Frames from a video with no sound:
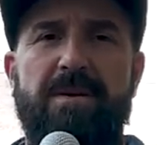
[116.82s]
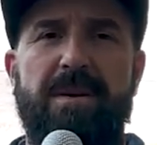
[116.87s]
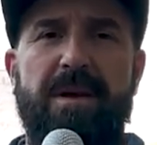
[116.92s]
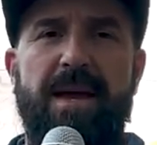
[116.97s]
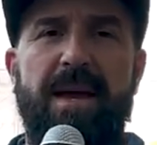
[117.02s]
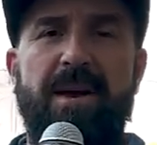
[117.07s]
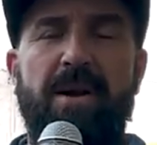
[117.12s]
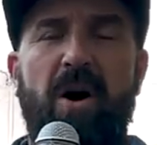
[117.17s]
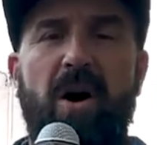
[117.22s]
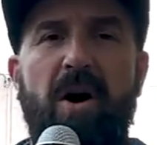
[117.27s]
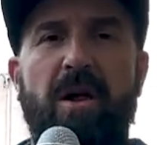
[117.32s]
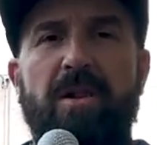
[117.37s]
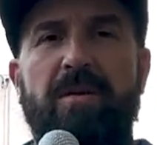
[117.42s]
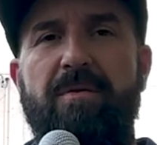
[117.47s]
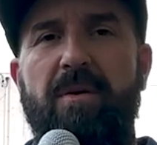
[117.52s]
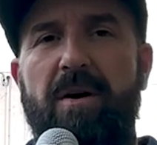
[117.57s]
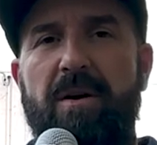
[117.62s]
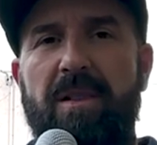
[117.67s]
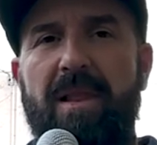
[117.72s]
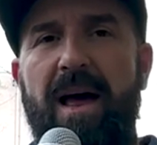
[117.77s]
in all
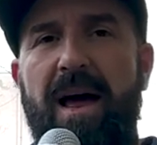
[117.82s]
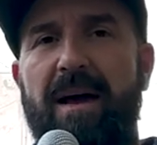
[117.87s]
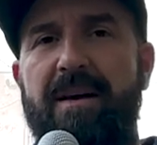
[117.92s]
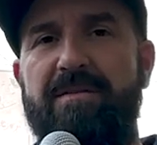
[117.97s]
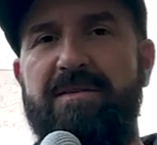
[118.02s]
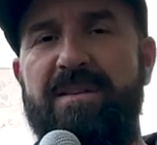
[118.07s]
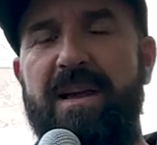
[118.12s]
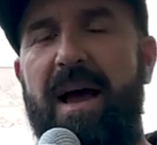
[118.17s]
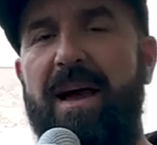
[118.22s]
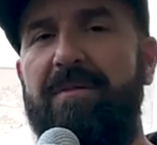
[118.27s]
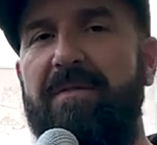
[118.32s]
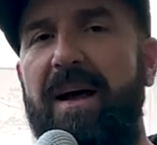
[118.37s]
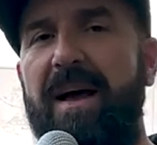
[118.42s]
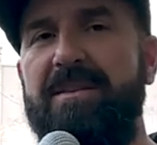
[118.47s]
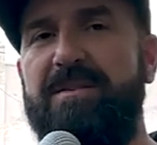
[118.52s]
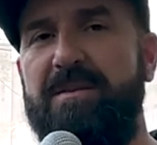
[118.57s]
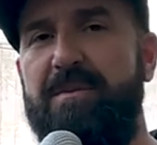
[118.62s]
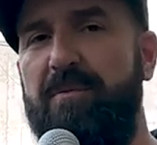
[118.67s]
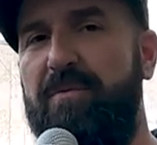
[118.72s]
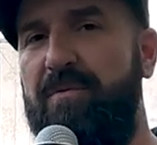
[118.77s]
of our lives. I've
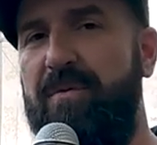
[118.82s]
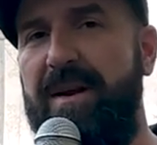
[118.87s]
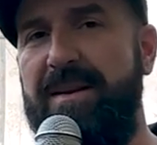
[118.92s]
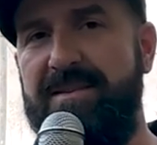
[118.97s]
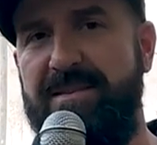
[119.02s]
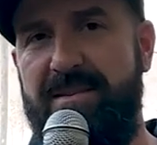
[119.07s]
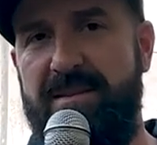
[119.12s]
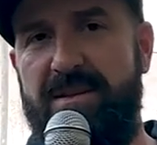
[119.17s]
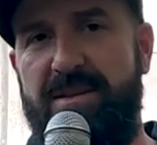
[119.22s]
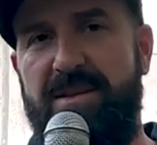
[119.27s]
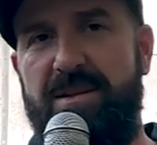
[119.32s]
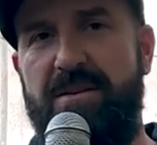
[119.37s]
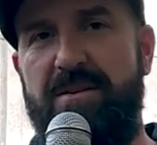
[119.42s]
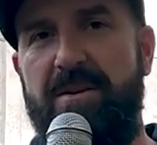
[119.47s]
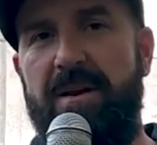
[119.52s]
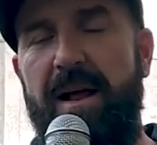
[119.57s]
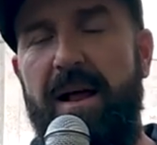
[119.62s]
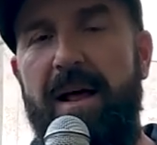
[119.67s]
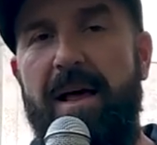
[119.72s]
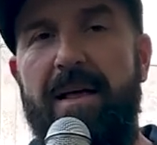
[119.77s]
had some friends this
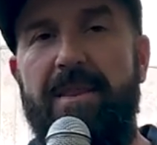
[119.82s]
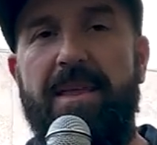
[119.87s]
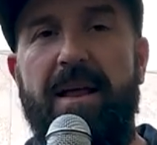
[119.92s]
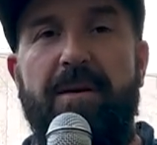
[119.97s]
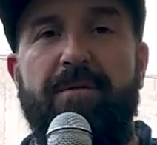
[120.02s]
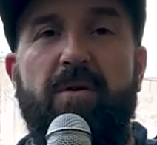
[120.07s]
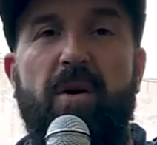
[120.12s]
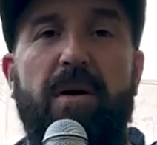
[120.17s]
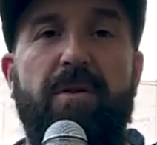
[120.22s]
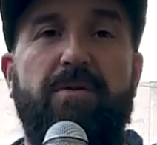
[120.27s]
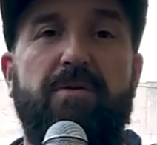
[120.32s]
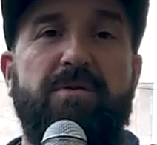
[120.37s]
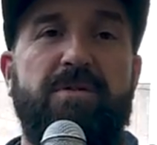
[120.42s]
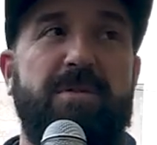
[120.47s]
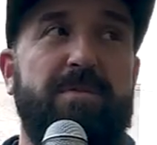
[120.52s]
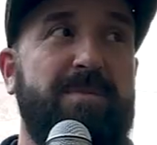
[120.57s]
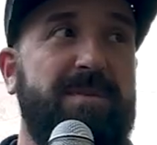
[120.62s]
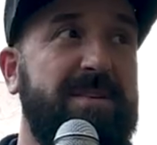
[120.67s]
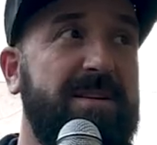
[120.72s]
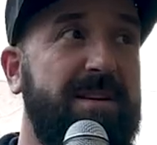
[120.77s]
year that have gone through
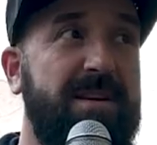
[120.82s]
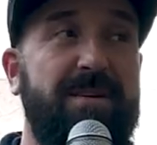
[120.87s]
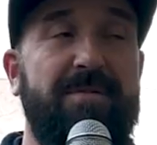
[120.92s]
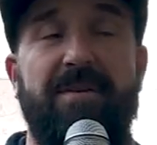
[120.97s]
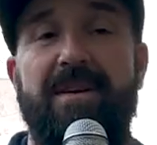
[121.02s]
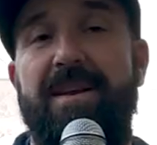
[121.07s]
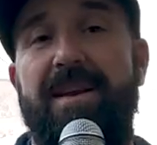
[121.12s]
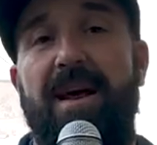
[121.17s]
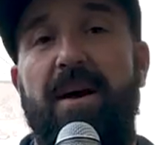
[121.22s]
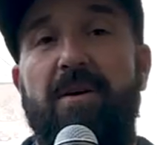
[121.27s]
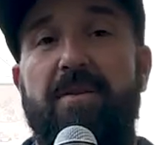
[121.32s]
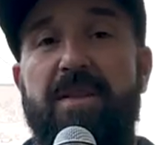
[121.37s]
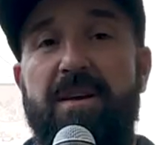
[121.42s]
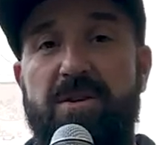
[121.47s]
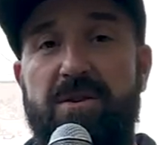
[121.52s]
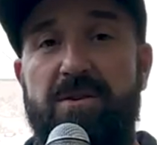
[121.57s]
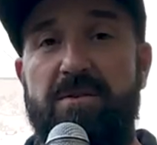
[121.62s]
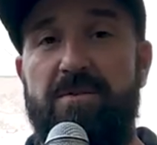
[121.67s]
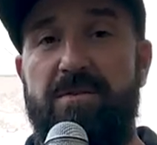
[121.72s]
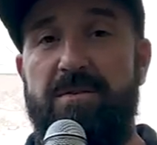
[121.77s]
some significant health
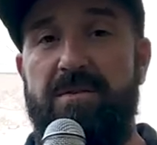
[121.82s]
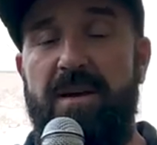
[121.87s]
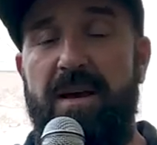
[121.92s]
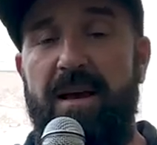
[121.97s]
issues,